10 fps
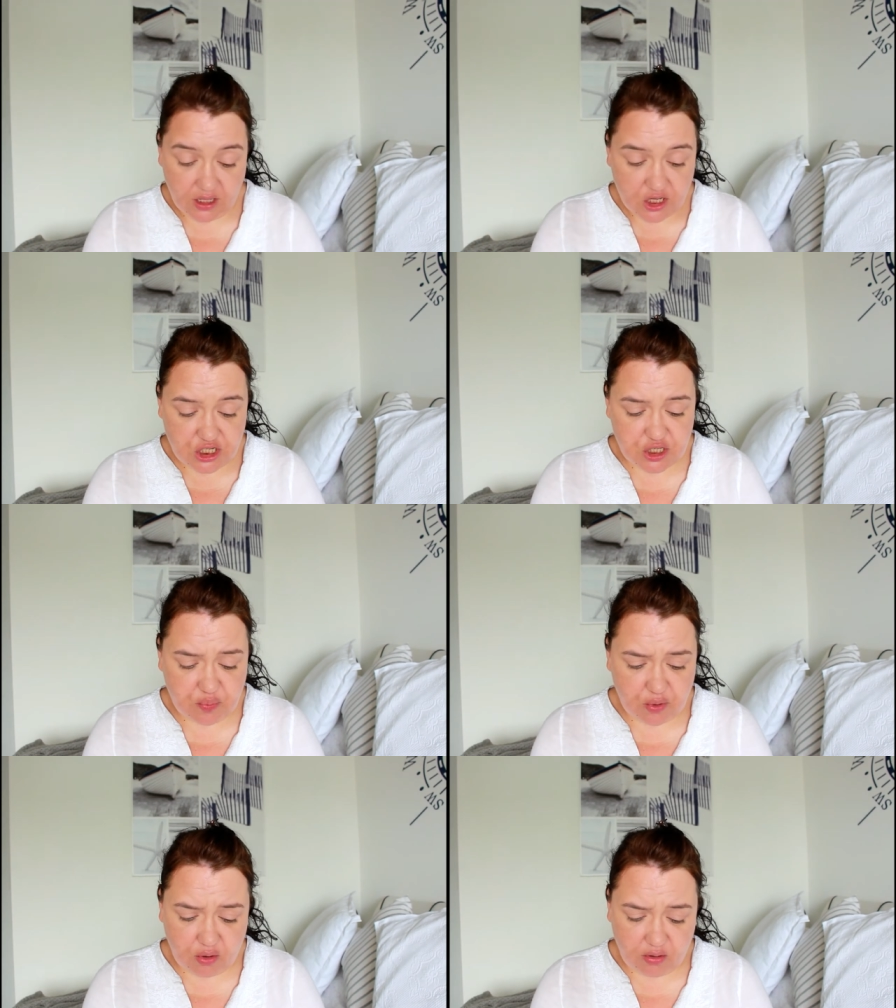She's
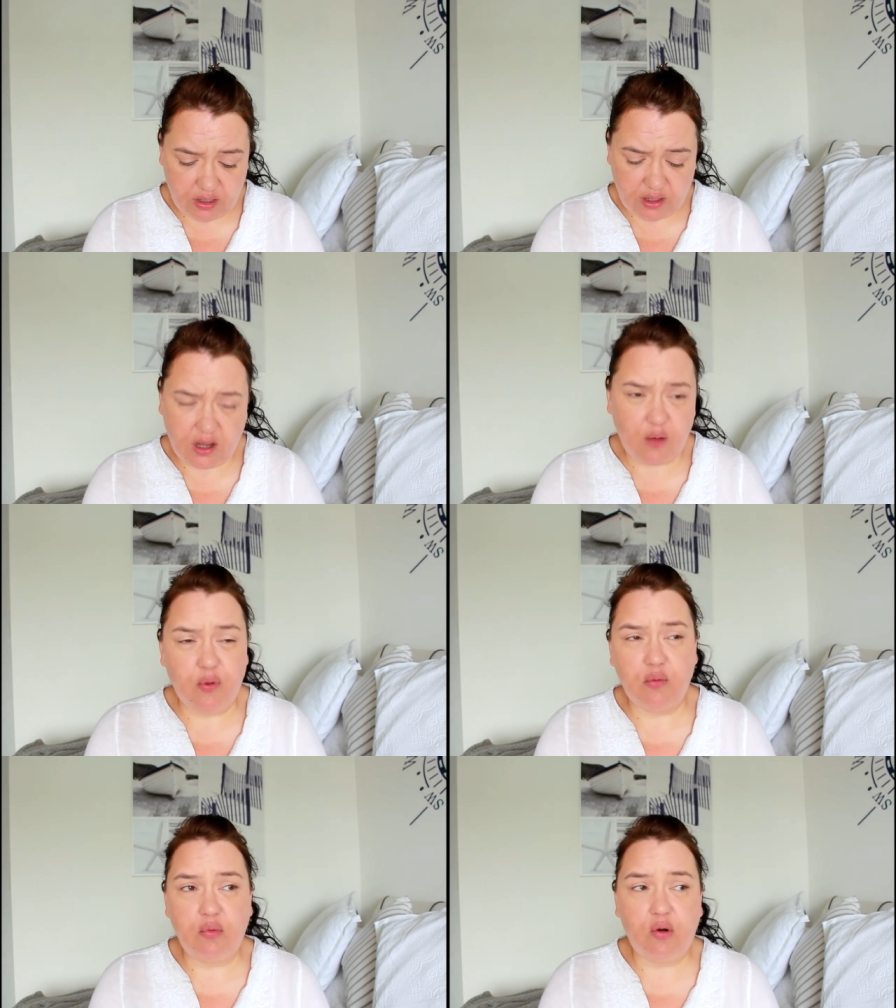brought a
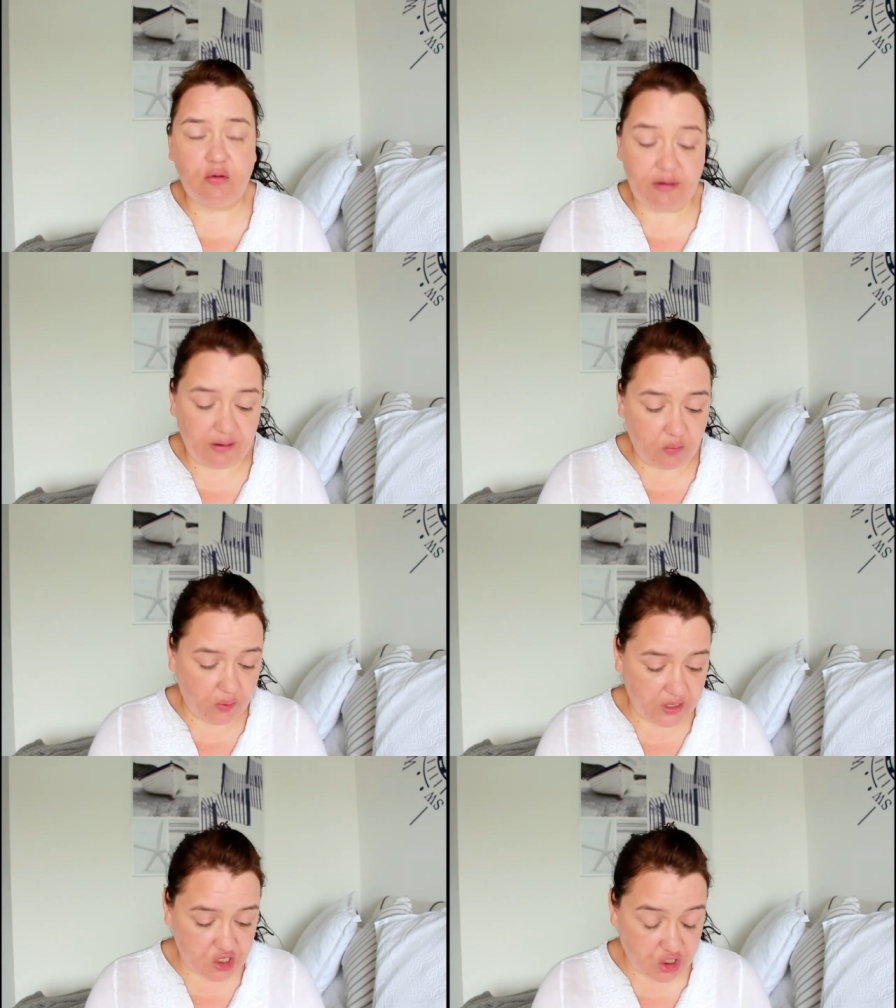couple more out
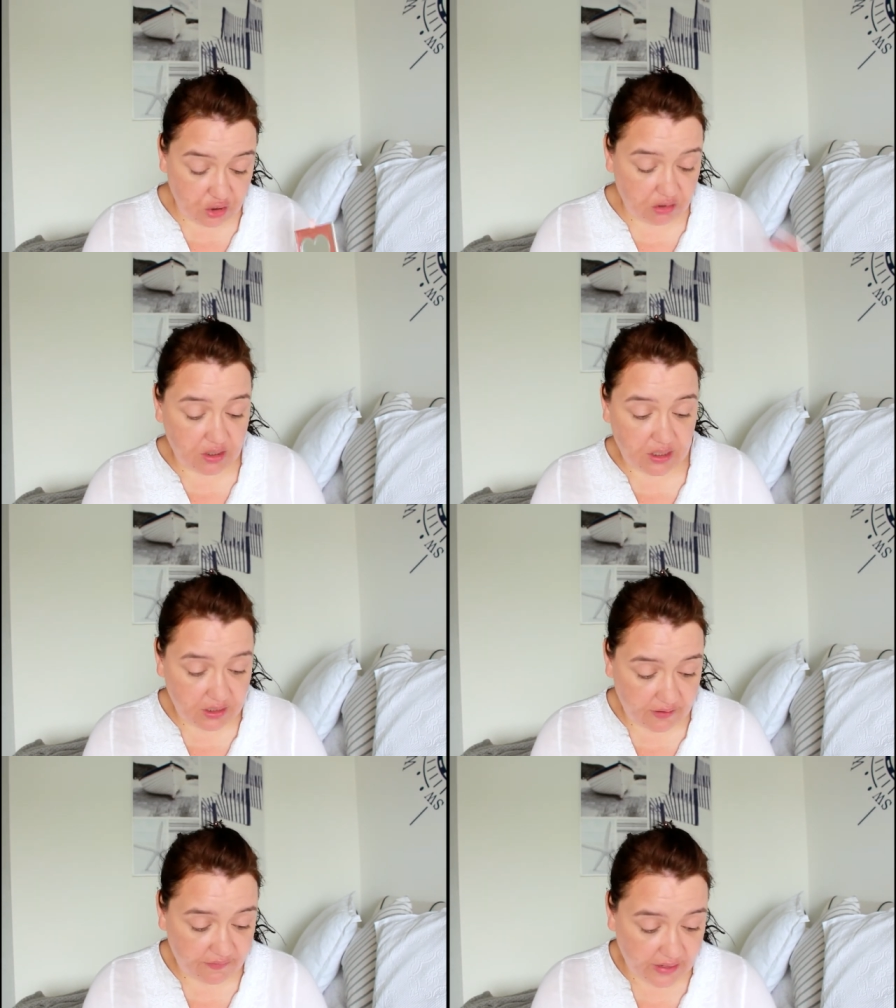which look
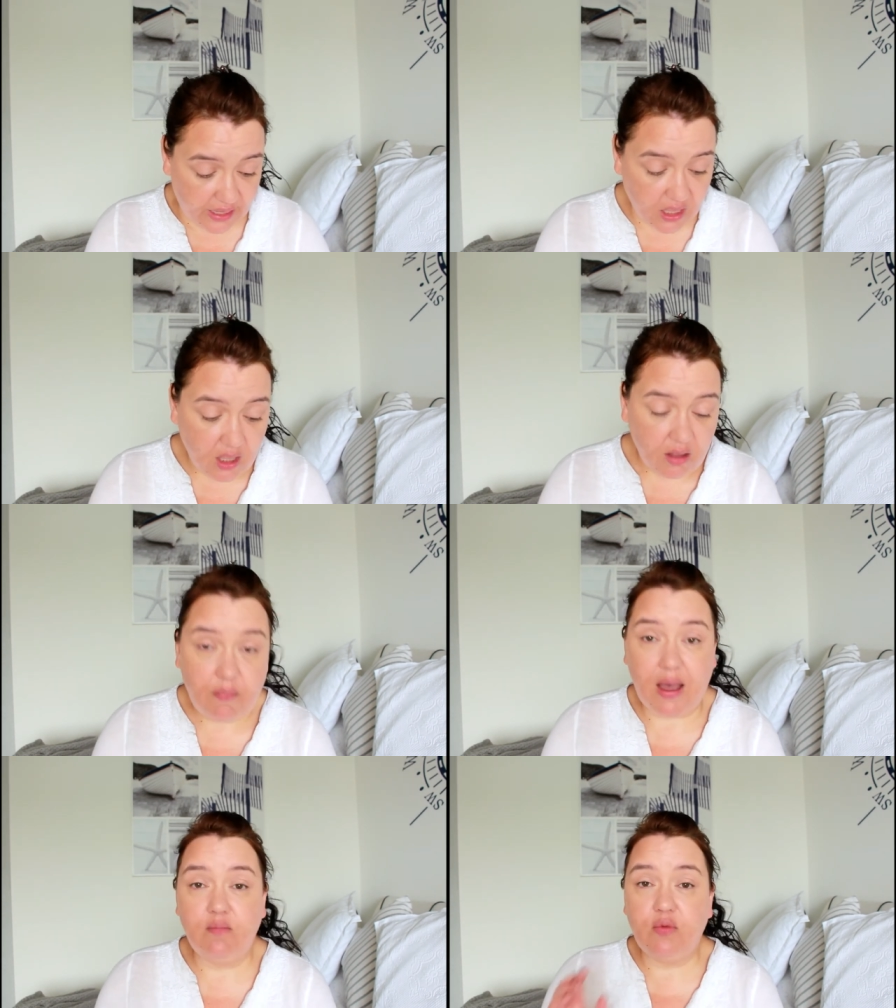lovely,
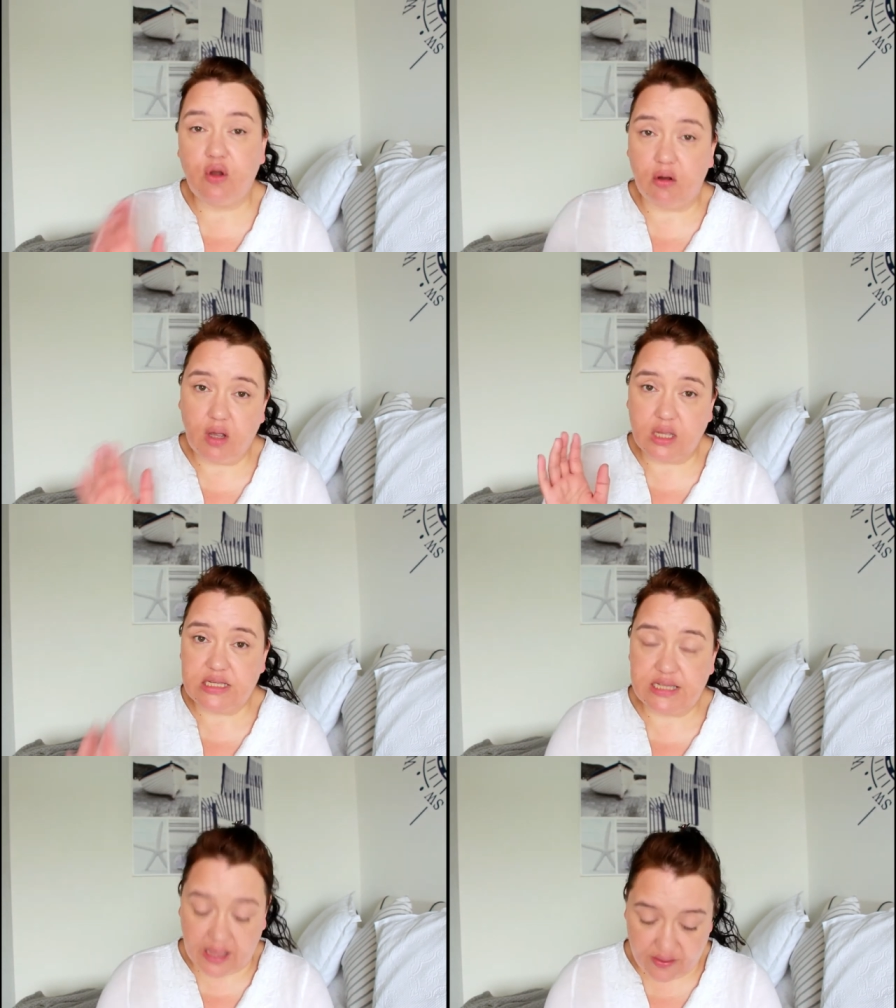but I'm not going
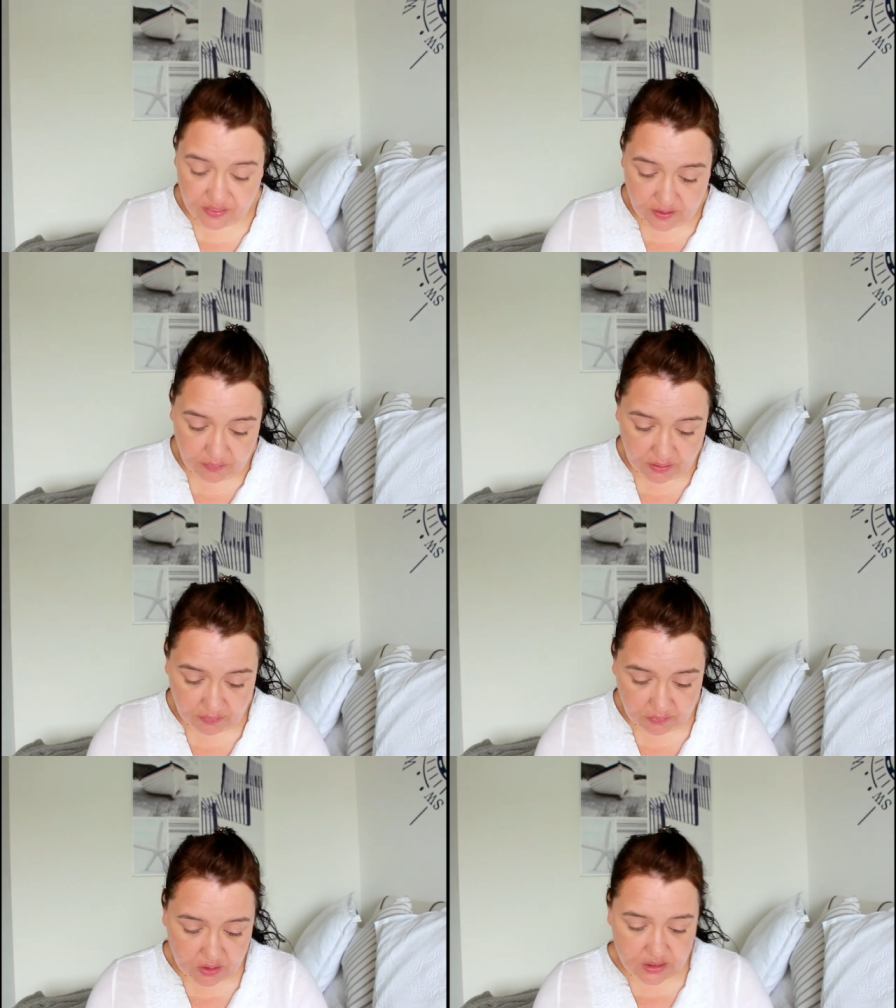to get them.
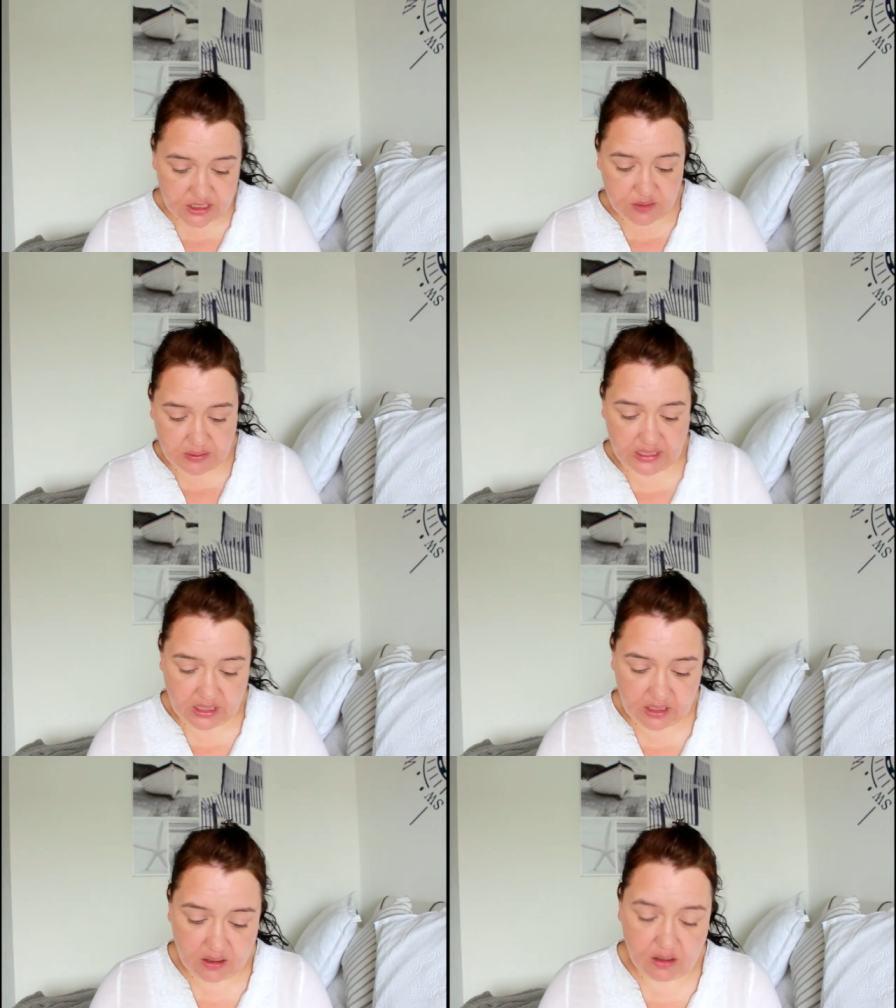I'm going to
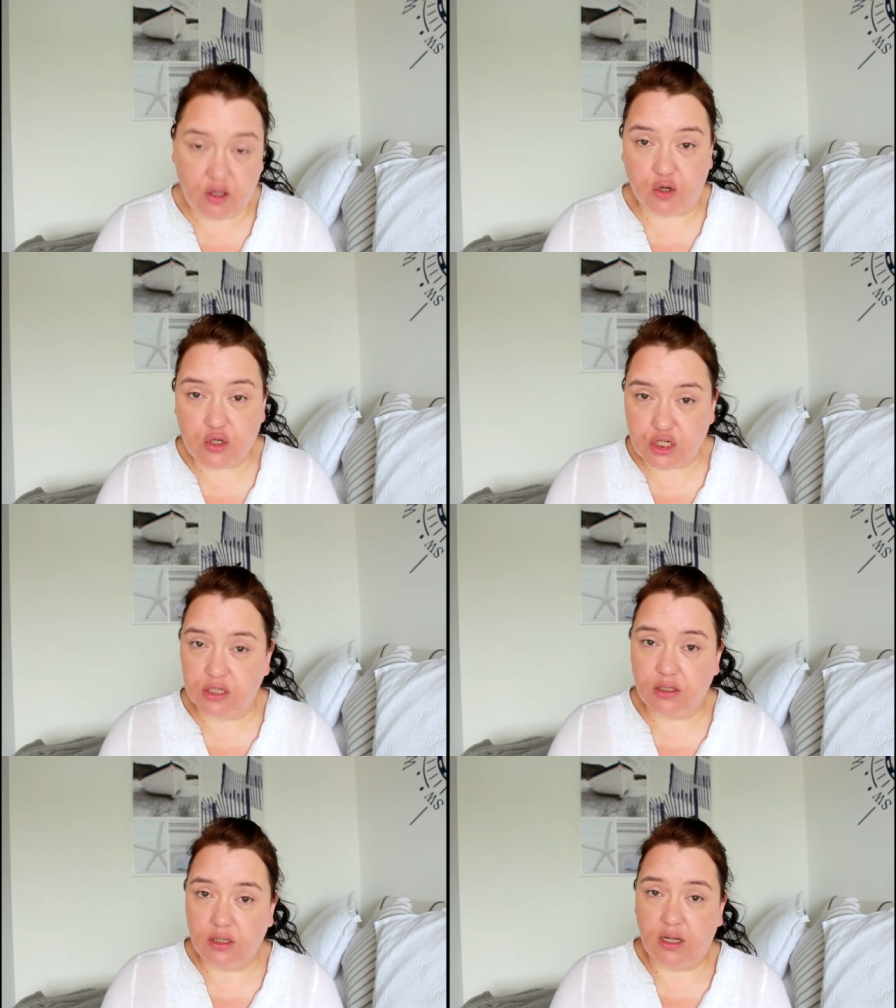be good
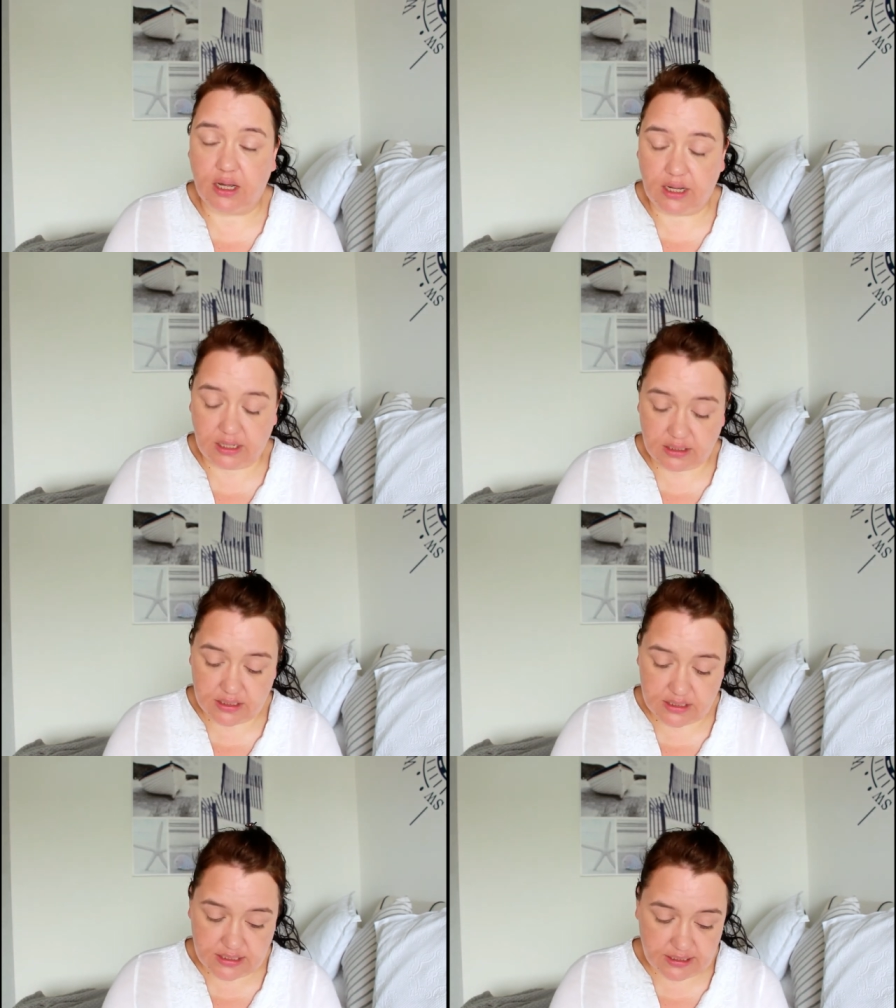
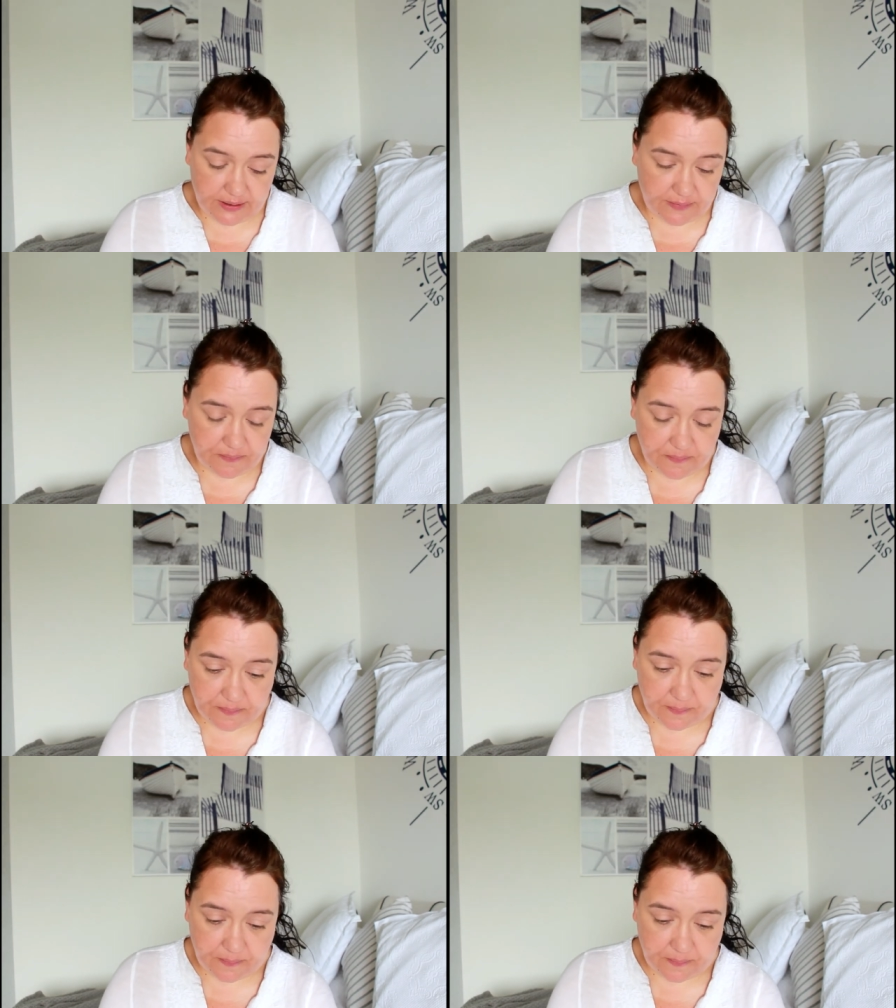and